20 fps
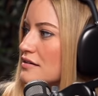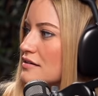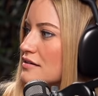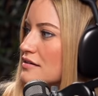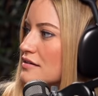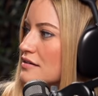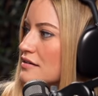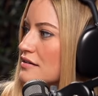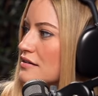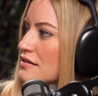
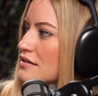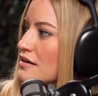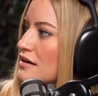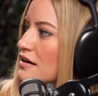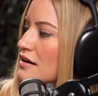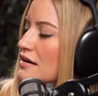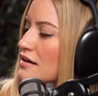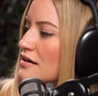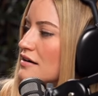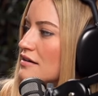
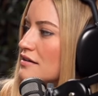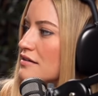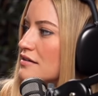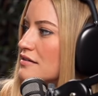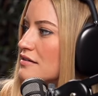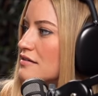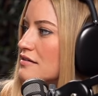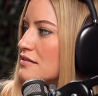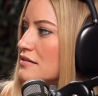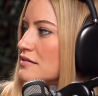
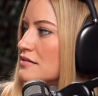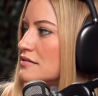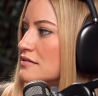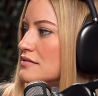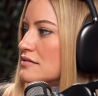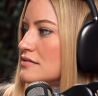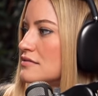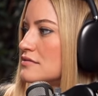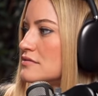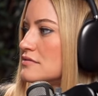
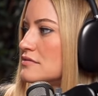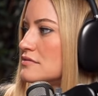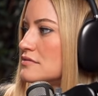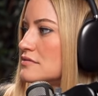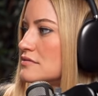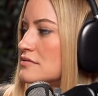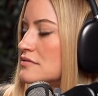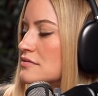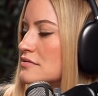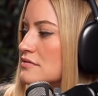
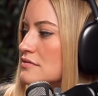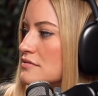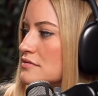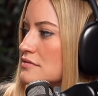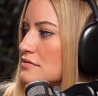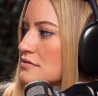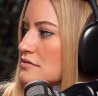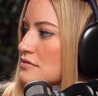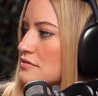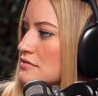
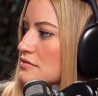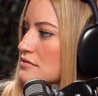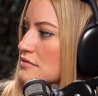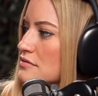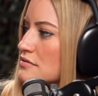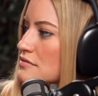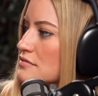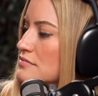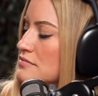No words are spoken by the person on screen.